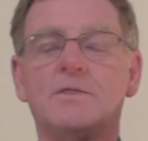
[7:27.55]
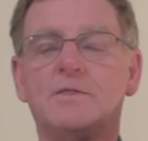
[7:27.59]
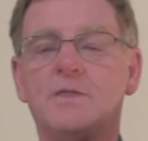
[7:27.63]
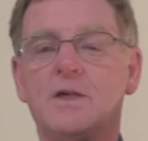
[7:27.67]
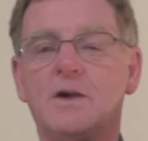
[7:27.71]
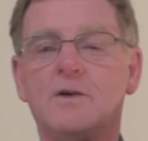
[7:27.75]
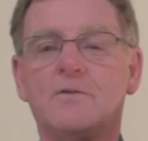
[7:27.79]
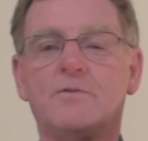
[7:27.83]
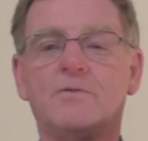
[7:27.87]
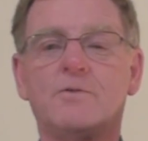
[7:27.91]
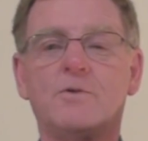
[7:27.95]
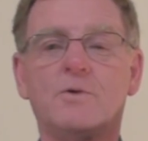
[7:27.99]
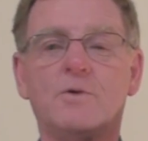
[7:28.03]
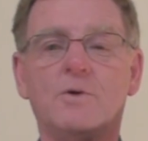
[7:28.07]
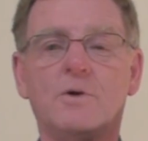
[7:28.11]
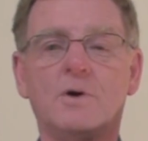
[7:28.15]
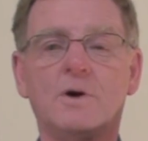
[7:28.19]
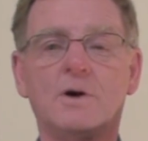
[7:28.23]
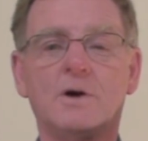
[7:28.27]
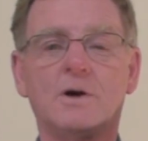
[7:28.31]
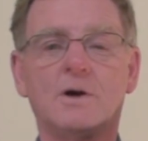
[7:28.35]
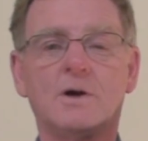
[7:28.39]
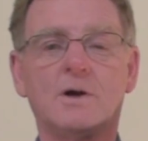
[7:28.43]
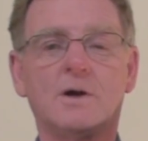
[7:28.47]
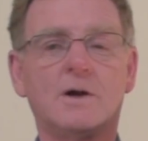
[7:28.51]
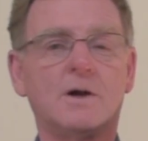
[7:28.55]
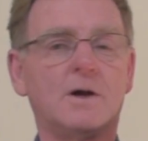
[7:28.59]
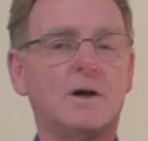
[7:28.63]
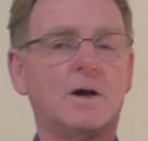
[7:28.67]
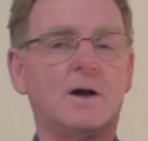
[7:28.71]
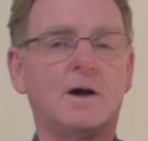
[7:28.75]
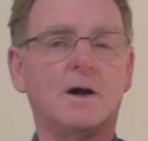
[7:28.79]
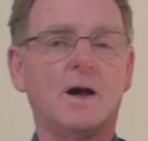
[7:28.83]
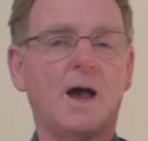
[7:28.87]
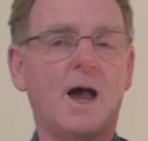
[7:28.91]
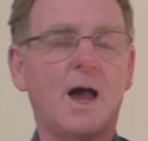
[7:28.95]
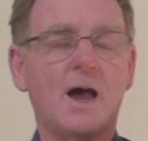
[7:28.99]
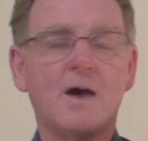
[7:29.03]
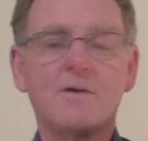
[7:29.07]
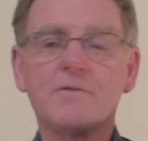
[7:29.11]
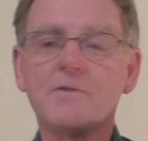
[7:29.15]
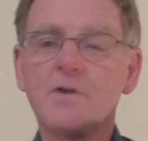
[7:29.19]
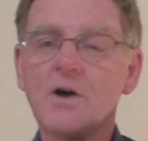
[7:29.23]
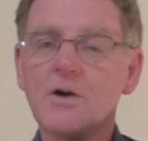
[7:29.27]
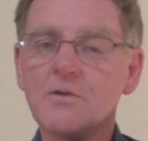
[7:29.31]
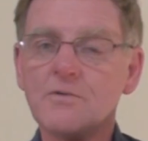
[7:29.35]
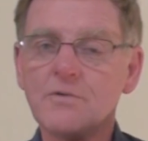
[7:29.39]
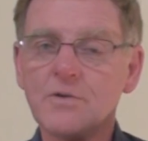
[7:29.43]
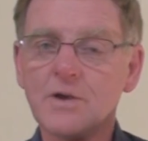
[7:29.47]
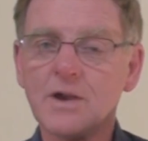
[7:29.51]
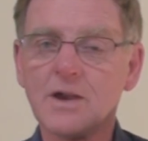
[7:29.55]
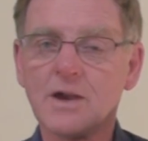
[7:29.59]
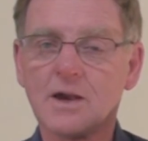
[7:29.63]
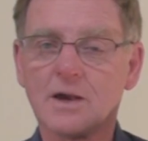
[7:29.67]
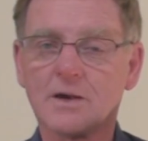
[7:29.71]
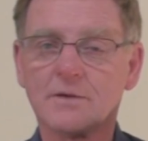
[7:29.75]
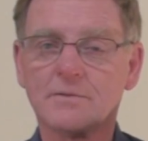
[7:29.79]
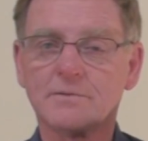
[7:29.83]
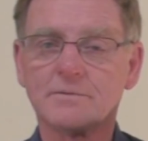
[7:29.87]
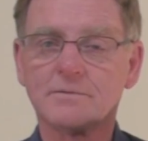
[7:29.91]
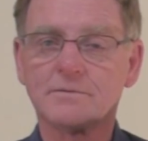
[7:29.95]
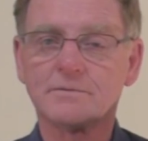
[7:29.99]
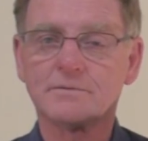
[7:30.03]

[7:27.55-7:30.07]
Therefore, have no fear.